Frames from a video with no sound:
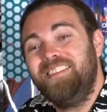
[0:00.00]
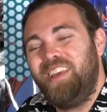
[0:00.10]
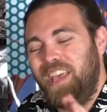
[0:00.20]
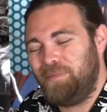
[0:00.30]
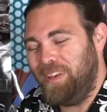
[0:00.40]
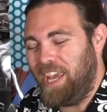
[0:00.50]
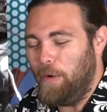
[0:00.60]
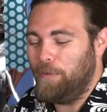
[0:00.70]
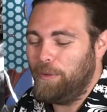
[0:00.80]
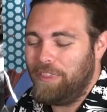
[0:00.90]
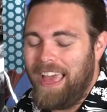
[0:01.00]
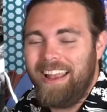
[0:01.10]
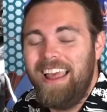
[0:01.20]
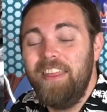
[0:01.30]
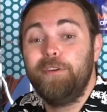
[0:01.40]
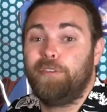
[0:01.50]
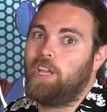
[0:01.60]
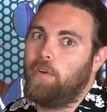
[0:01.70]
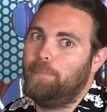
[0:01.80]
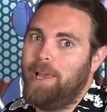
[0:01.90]
So you have to be careful with that. There's a
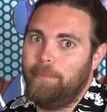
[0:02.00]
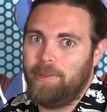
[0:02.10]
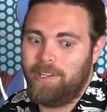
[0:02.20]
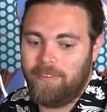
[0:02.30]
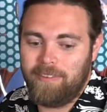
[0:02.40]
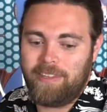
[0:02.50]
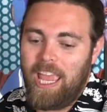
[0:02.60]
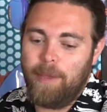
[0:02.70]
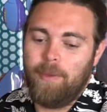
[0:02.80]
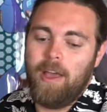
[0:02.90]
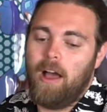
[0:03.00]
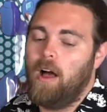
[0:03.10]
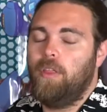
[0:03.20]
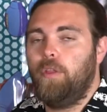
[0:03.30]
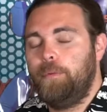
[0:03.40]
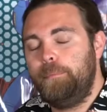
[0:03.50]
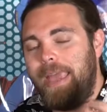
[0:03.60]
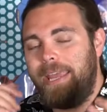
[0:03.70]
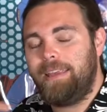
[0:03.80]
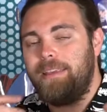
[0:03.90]
ton of replayability in this game. Although the
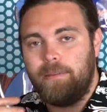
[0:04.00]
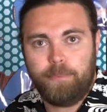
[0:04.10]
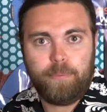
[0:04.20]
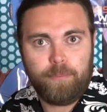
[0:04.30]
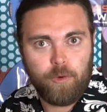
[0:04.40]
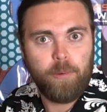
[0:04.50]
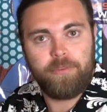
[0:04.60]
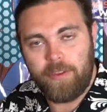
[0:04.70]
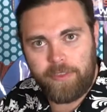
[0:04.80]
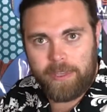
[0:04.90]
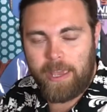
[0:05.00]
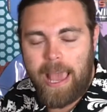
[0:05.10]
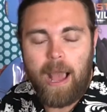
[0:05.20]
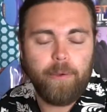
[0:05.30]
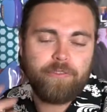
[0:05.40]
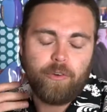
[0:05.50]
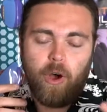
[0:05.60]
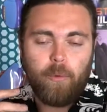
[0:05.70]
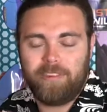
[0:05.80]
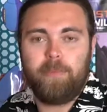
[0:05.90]
main rooms of the house are
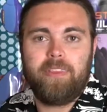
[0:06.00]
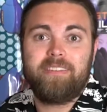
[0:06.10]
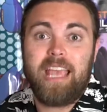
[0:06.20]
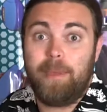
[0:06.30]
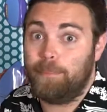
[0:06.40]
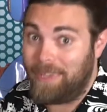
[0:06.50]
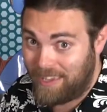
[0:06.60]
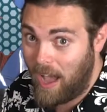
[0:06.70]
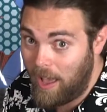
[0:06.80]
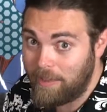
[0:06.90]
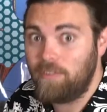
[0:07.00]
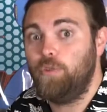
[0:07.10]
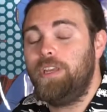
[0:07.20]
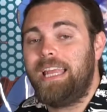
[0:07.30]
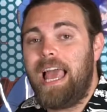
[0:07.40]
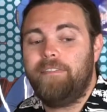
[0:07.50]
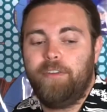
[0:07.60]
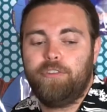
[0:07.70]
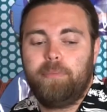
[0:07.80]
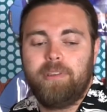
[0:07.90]
always going to be the same, because you need to have
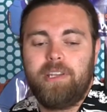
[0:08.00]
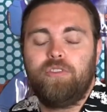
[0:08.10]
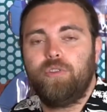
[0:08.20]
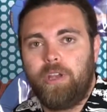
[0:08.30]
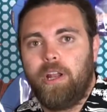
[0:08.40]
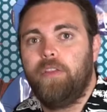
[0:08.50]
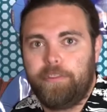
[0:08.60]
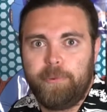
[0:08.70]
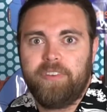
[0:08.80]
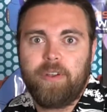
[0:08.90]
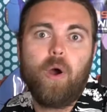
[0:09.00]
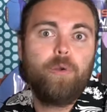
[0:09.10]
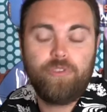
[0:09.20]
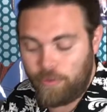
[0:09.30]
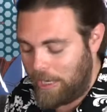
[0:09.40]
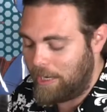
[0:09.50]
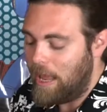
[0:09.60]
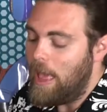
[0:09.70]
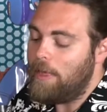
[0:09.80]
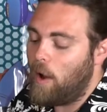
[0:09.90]
those abilities to get all the specific cards you need.
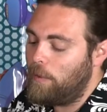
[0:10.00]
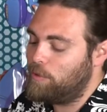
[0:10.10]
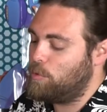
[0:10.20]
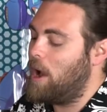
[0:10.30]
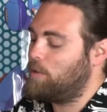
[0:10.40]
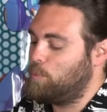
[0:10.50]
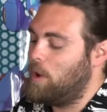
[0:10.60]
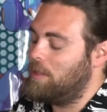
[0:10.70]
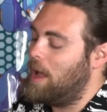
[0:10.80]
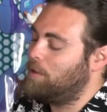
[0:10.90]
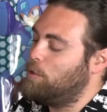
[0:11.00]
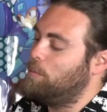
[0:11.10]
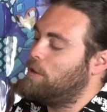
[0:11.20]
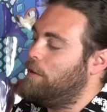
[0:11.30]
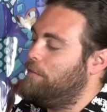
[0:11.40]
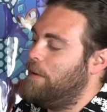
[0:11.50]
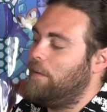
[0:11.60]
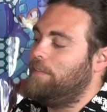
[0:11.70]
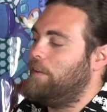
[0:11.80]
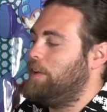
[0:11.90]
All these locked, locked rooms are
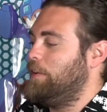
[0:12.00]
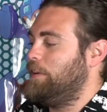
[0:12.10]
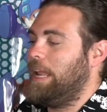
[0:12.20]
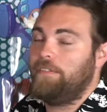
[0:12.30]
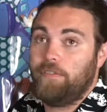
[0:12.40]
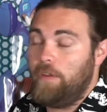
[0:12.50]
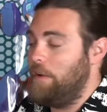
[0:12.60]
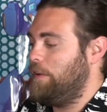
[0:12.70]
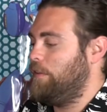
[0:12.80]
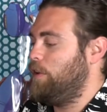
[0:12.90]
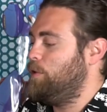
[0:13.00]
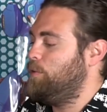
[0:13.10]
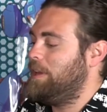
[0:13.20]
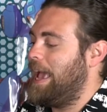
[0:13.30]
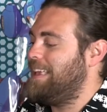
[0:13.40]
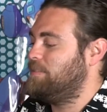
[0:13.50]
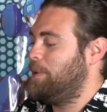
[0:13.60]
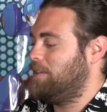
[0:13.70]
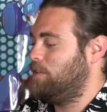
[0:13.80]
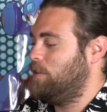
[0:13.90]
very, very different, have very, very unique
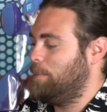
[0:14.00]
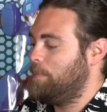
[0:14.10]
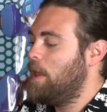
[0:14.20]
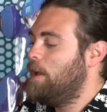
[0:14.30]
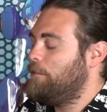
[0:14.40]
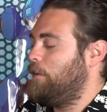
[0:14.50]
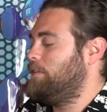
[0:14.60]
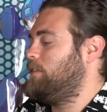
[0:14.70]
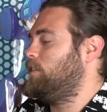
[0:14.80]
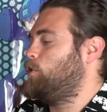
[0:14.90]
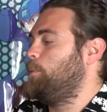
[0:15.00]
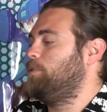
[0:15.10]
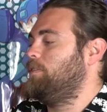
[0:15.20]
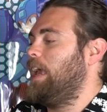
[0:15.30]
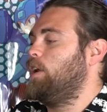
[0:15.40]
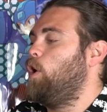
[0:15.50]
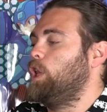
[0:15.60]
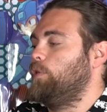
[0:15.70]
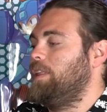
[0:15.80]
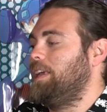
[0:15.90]
aspects to them. For instance, the crypts has gained a
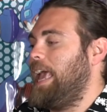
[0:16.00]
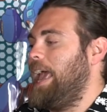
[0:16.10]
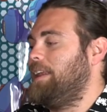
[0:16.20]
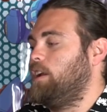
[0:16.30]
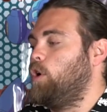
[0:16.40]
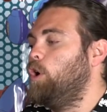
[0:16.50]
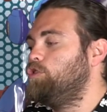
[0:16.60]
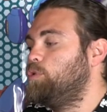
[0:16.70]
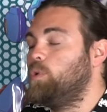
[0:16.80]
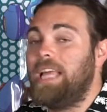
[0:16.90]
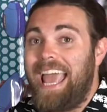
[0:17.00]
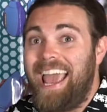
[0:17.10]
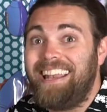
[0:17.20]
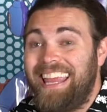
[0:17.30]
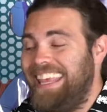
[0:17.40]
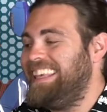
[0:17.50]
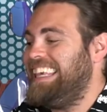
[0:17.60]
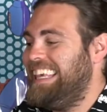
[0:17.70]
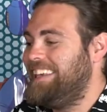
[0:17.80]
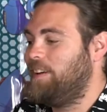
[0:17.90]
holy relic and an occult tool and a
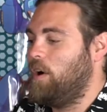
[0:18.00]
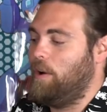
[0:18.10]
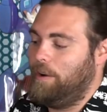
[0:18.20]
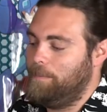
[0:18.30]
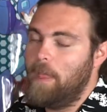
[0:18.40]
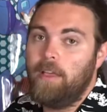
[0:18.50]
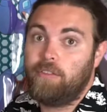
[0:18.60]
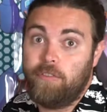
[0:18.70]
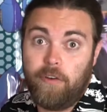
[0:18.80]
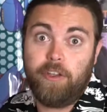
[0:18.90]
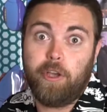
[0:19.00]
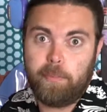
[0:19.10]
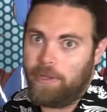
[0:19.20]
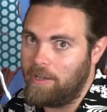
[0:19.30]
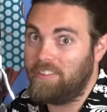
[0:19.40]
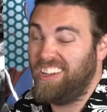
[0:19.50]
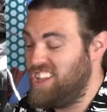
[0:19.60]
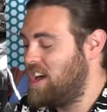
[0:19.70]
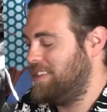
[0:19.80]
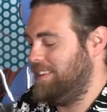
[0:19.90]
key card. So they're very good, but you don't
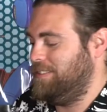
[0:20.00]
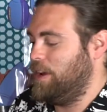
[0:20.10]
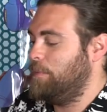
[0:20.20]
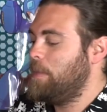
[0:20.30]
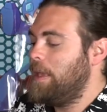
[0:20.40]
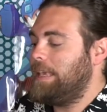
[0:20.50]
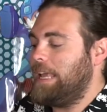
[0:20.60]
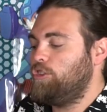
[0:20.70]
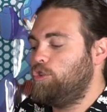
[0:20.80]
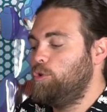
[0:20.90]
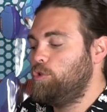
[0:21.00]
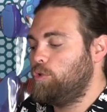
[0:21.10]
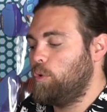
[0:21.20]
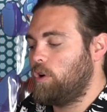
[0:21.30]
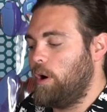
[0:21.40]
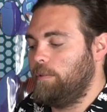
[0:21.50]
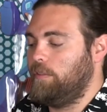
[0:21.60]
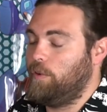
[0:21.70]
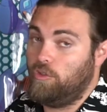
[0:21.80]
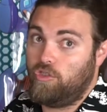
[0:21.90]
unlock these, you know? Gain two tool cards
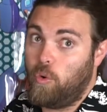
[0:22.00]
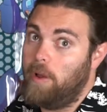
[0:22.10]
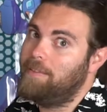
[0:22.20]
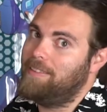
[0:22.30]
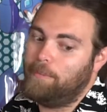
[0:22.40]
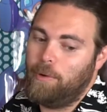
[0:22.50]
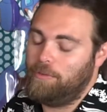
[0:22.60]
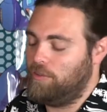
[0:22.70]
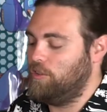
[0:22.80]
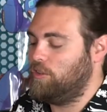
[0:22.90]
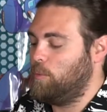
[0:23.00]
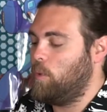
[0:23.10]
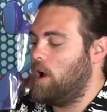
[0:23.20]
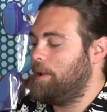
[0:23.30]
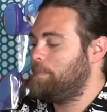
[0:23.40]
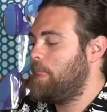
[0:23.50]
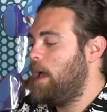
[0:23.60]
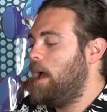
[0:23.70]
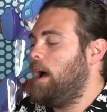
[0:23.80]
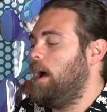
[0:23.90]
of your choice, as opposed to just the one.
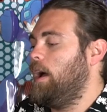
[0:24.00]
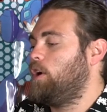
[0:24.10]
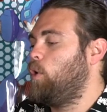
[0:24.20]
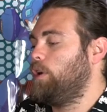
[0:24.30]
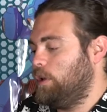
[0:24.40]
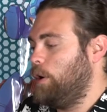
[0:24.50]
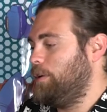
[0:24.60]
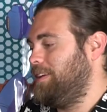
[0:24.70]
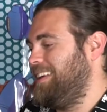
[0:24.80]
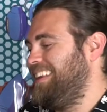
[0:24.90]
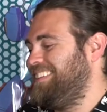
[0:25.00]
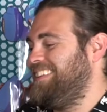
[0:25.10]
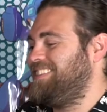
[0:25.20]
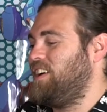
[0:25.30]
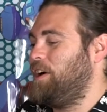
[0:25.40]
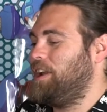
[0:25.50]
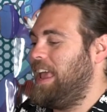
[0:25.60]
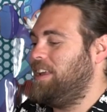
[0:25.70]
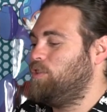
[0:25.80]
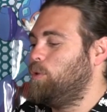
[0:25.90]
Uh, courtyard, and discard
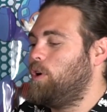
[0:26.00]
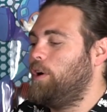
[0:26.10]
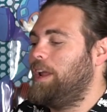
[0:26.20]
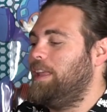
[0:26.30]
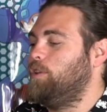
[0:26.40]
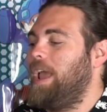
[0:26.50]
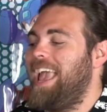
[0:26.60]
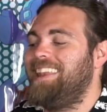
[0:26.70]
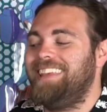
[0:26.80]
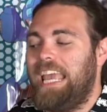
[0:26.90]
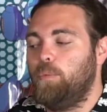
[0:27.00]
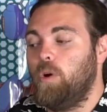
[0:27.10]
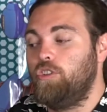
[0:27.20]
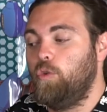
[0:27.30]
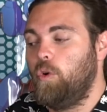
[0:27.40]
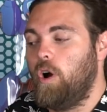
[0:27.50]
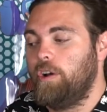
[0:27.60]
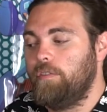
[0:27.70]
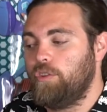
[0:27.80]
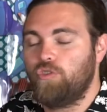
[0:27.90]
a tool card in your hand and gain one tool
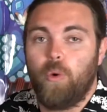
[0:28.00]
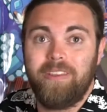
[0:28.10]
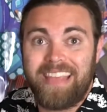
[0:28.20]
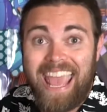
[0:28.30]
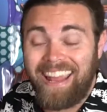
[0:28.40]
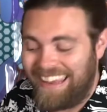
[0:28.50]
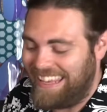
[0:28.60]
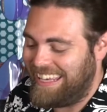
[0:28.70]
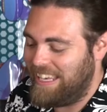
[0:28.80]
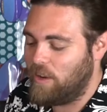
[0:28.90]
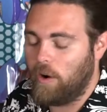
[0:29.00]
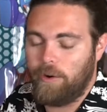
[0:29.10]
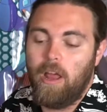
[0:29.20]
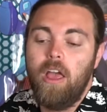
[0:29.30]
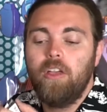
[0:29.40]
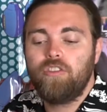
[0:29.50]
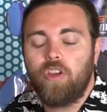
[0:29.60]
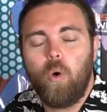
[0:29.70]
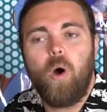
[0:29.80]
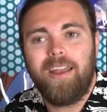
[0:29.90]
card of your choice and a key card.
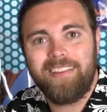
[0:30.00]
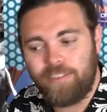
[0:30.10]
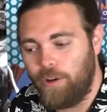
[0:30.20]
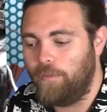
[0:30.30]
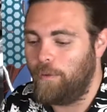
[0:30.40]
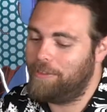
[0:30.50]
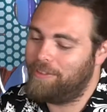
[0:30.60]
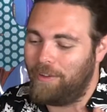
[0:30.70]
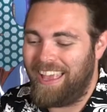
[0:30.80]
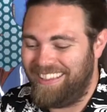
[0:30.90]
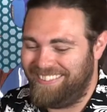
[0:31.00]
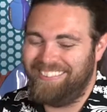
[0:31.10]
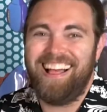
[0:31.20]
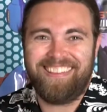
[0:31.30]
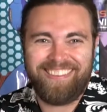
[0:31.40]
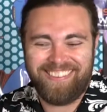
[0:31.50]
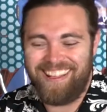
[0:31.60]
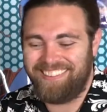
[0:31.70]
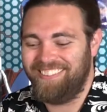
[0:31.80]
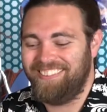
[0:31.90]
So on and so forth. So yes, lots and
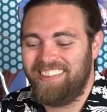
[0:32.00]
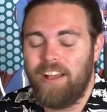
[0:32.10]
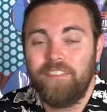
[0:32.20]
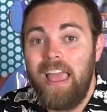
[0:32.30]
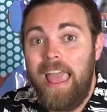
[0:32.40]
lots of stuff.